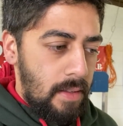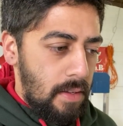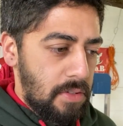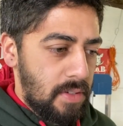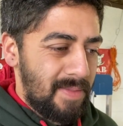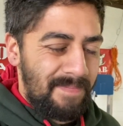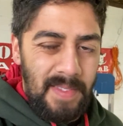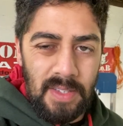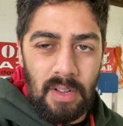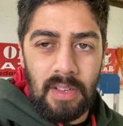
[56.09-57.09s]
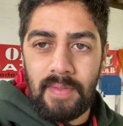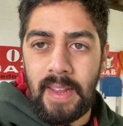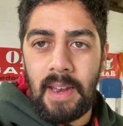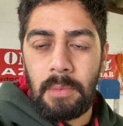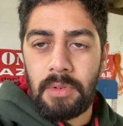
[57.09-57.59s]
It's just the size of
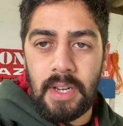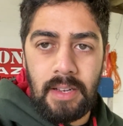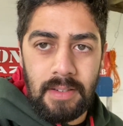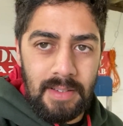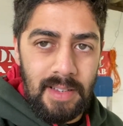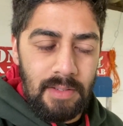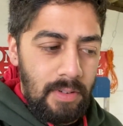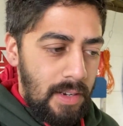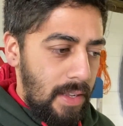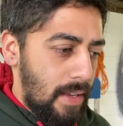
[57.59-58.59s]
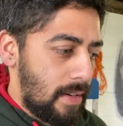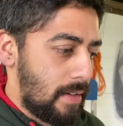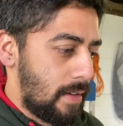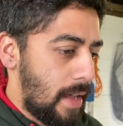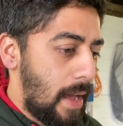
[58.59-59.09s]
the animal changes, that's really
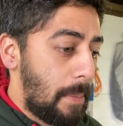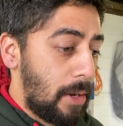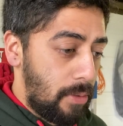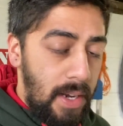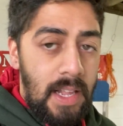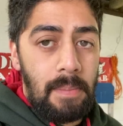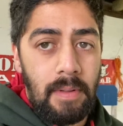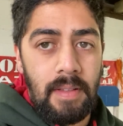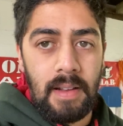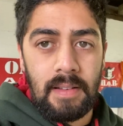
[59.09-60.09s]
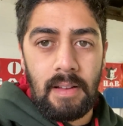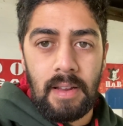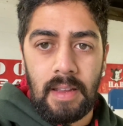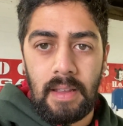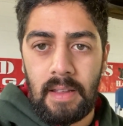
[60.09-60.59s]
it. But you'll need a couple of things
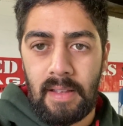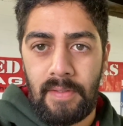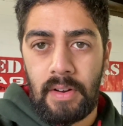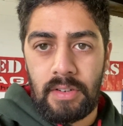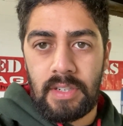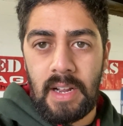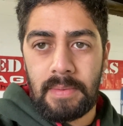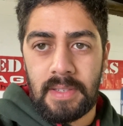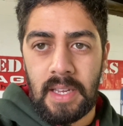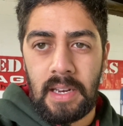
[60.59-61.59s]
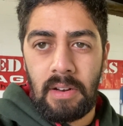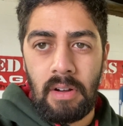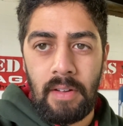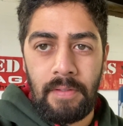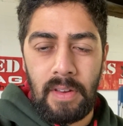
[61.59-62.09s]
like a very sharp skinning knife.